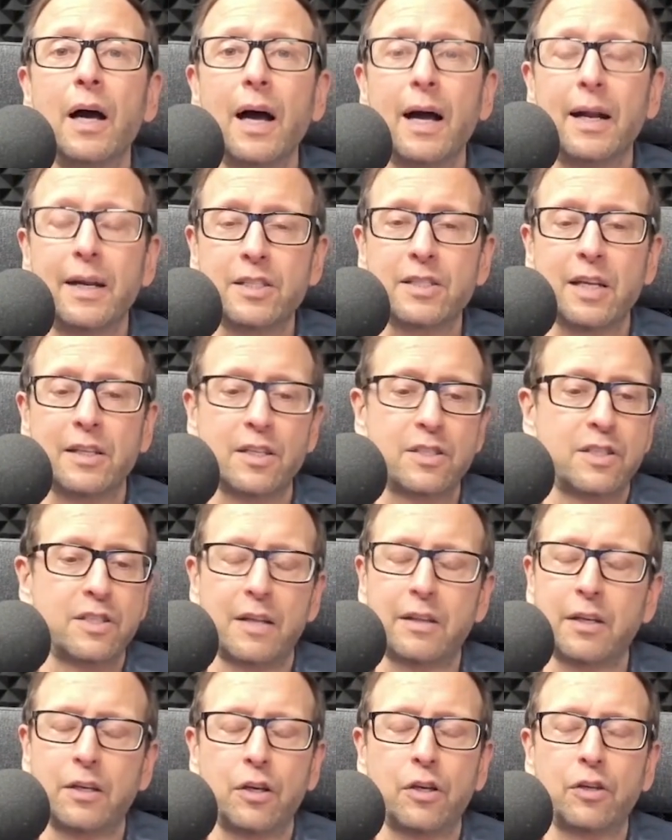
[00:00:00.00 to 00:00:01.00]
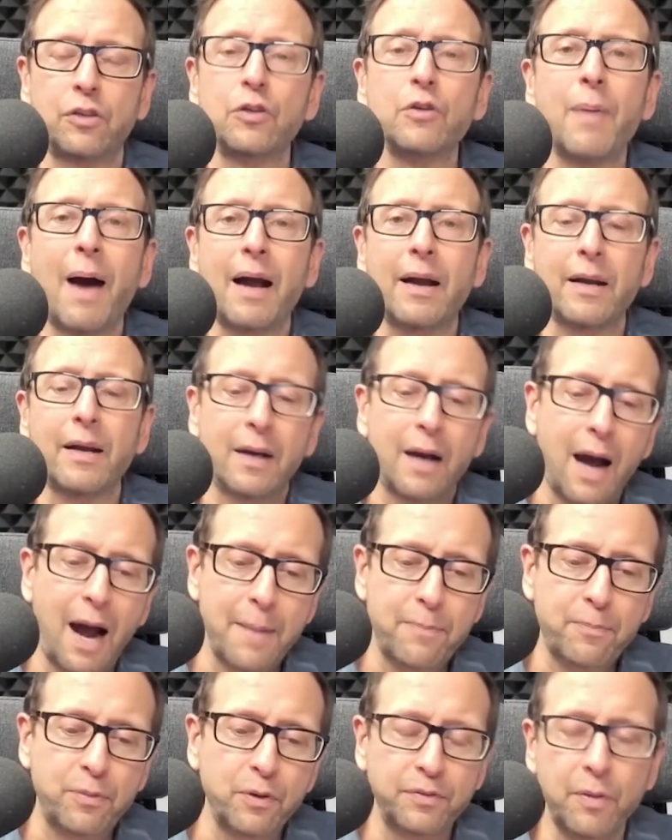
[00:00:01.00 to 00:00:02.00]
And he said there's nothing you can do about it.
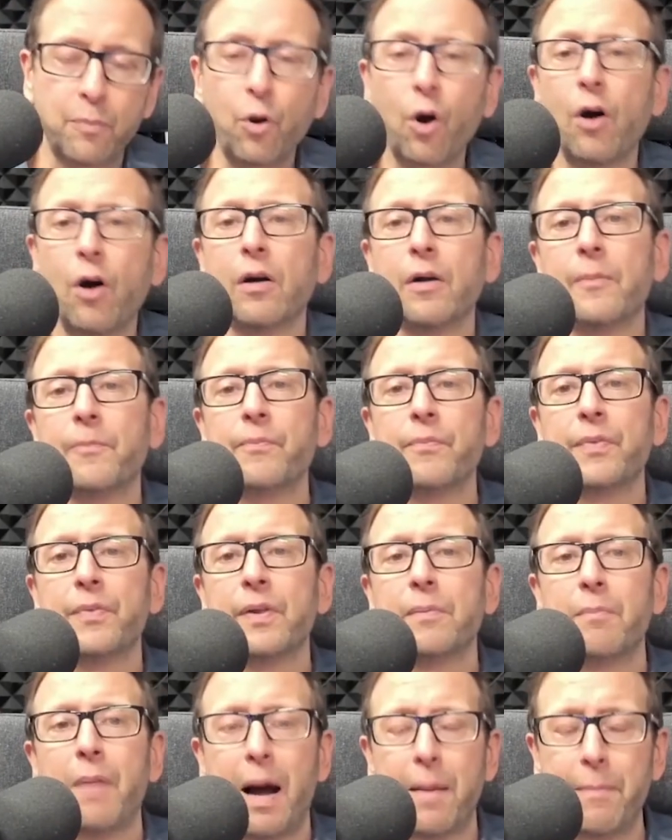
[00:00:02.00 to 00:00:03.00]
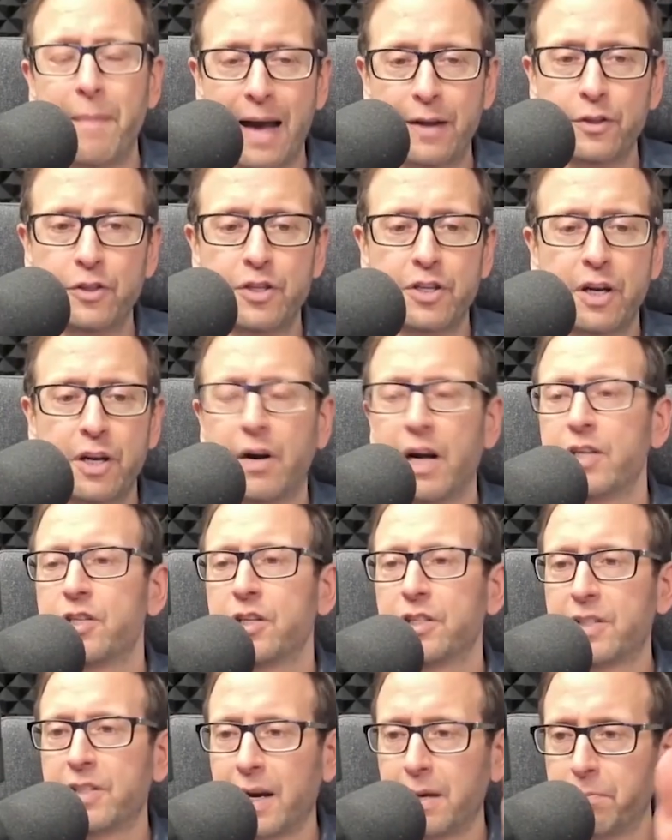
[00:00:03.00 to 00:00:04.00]
I proved him wrong. My macular
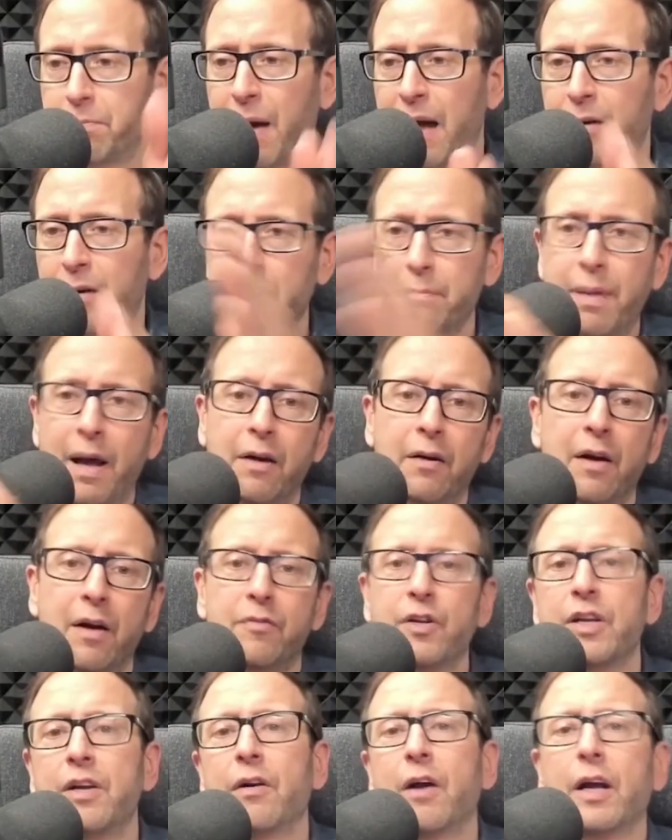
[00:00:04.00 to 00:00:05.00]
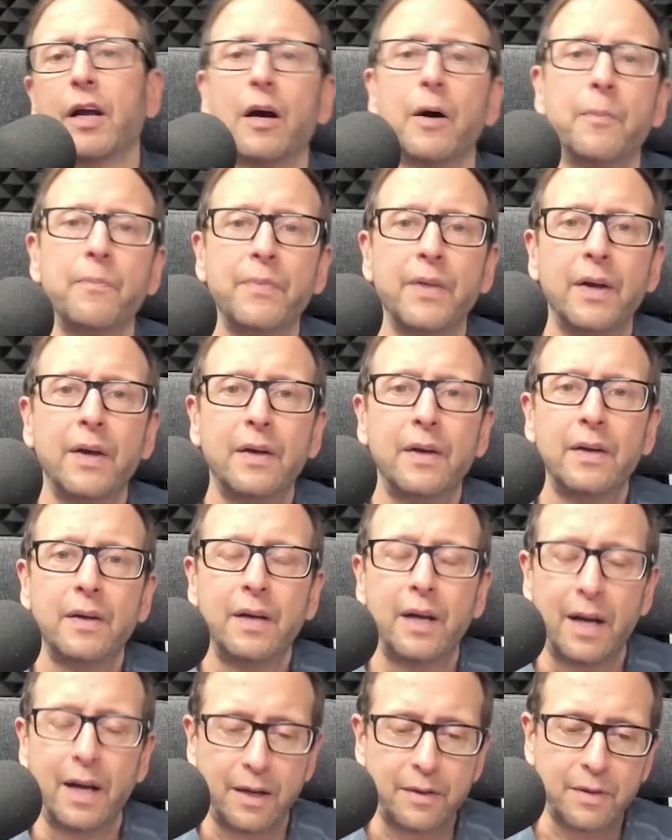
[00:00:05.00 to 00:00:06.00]
degeneration is getting better and better every year I go.
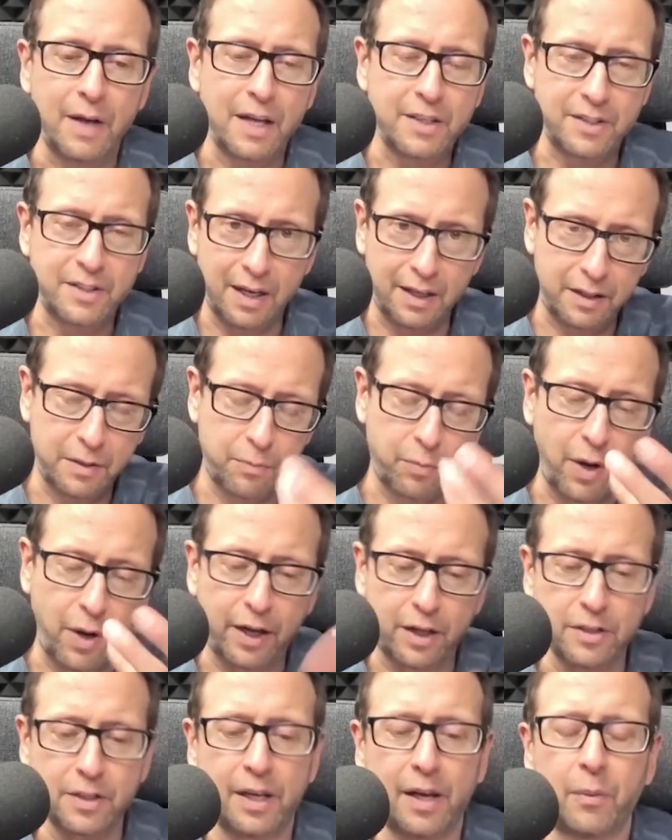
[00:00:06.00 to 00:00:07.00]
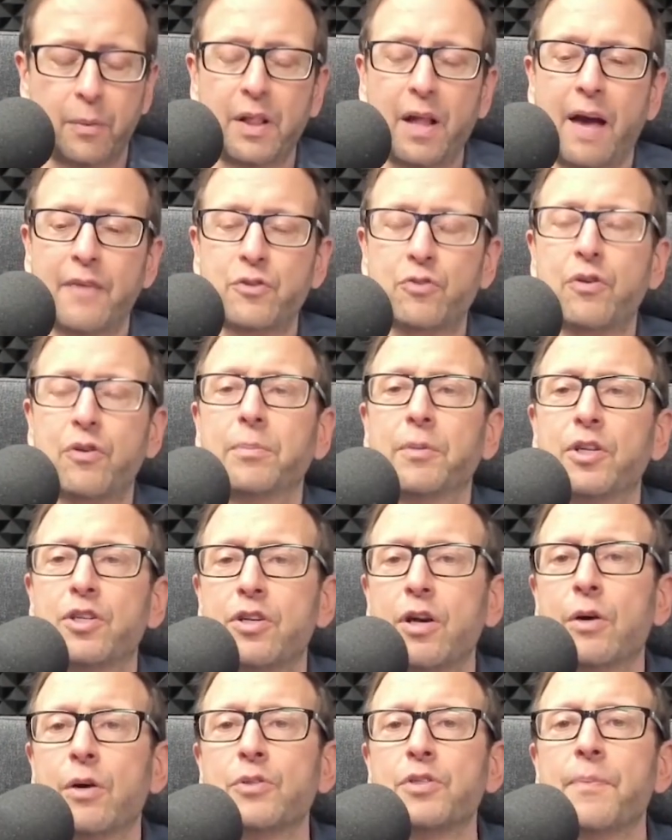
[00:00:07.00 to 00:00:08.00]
And I said at the break, because again, we live stream these
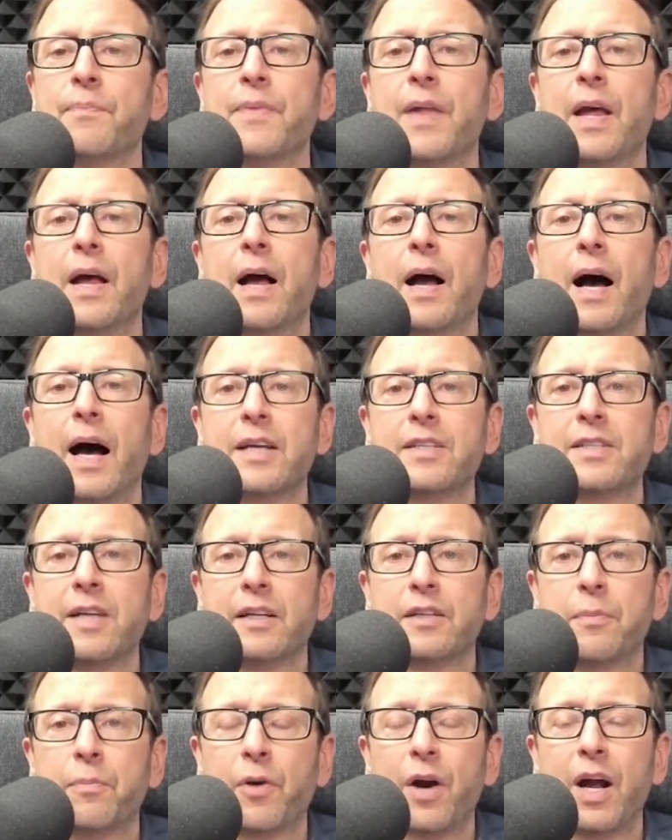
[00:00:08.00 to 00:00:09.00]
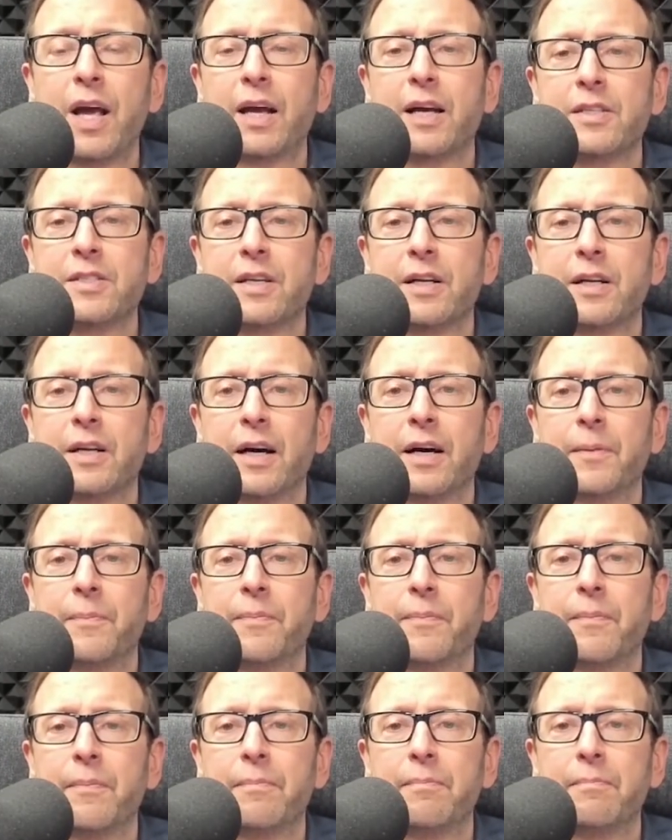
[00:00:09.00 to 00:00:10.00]
shows. I said at the break, I said,
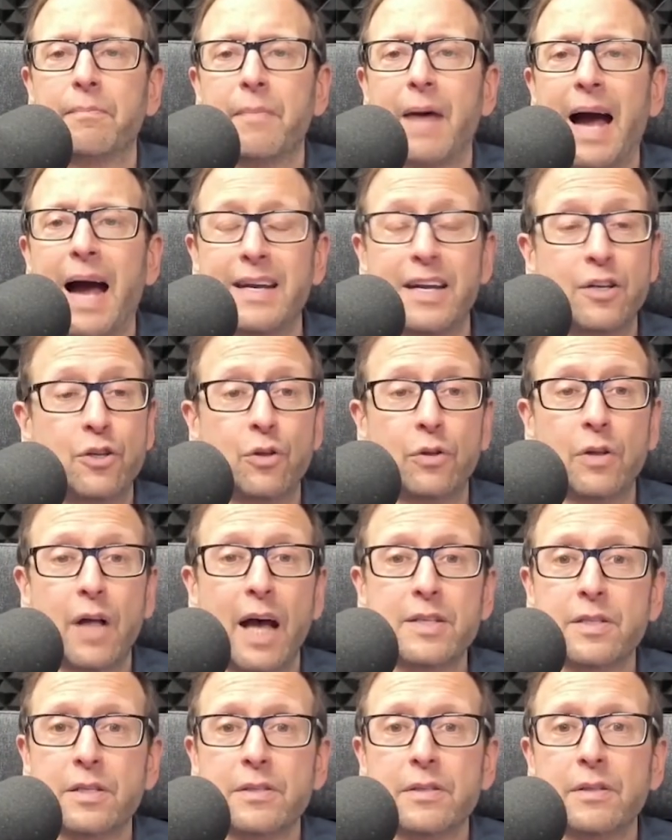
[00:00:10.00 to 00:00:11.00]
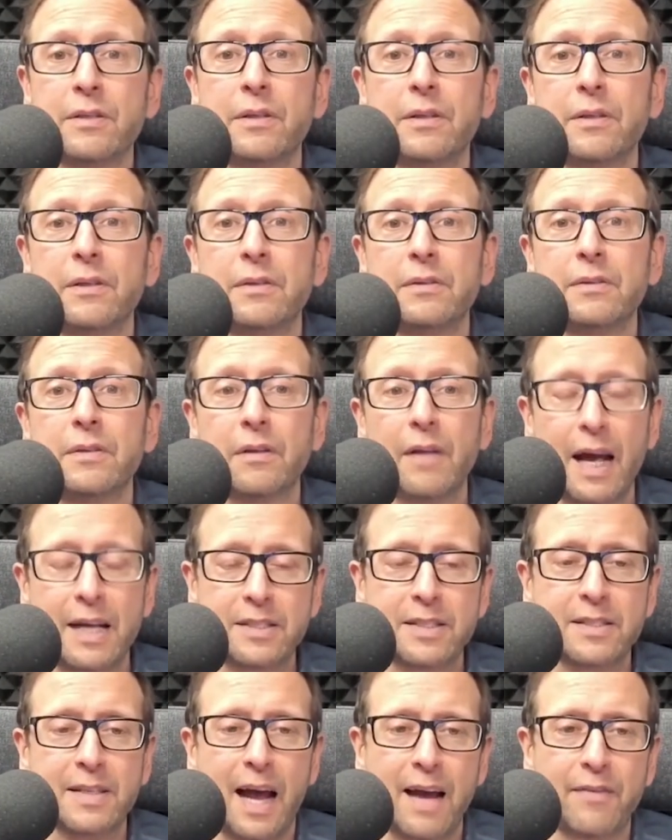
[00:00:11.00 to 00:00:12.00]
I need new glasses. The
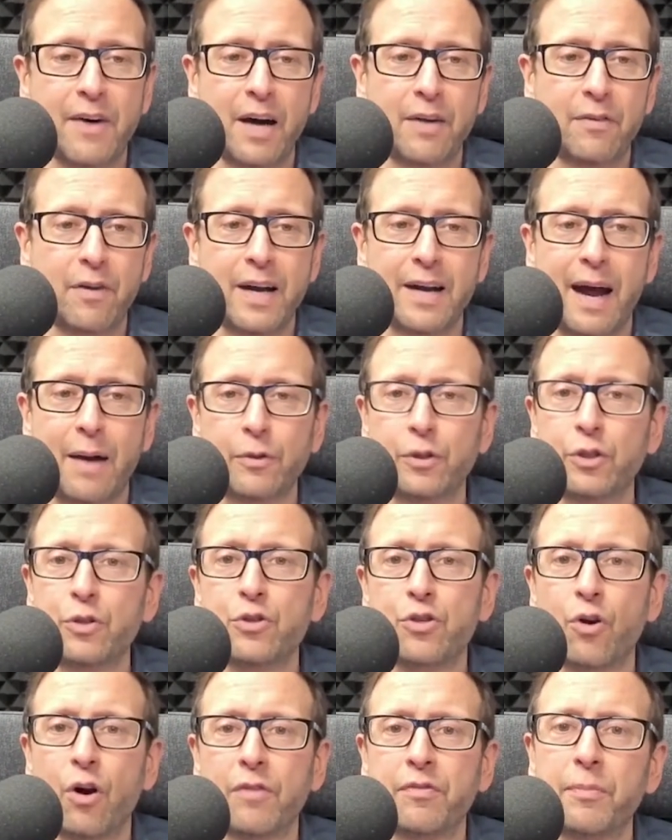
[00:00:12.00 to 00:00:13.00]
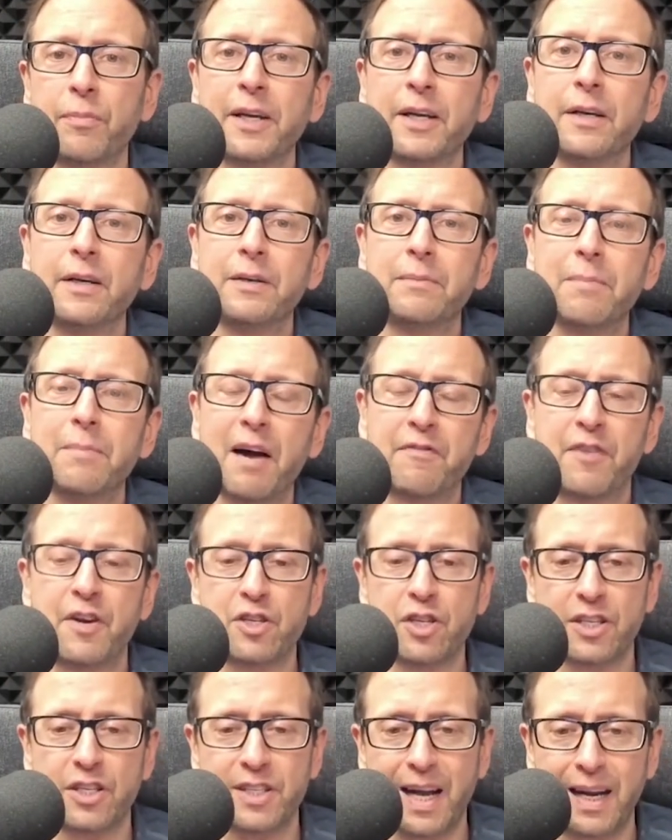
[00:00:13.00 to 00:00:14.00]
glasses I have on right now are too strong for me. My
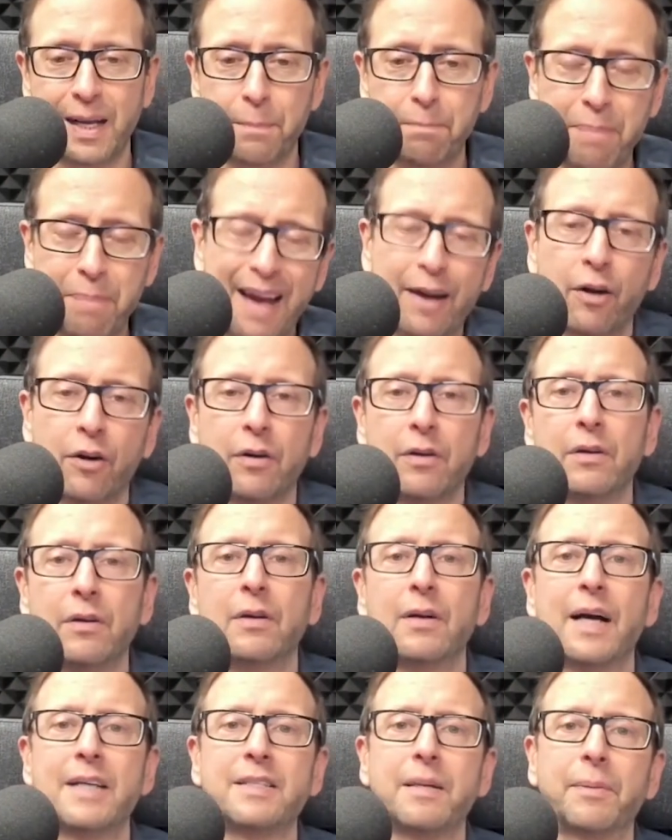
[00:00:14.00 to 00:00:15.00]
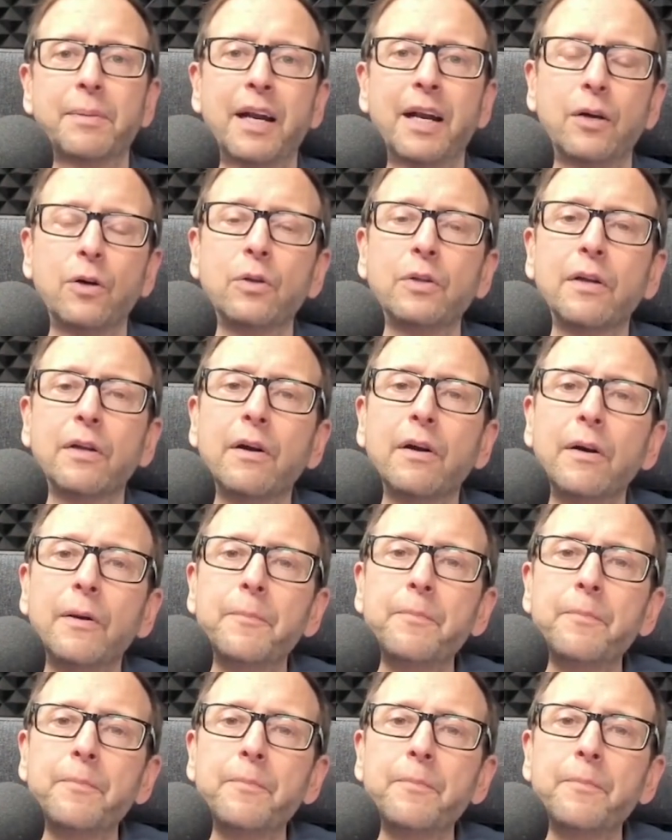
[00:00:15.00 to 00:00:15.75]
vision is getting better as I'm getting older.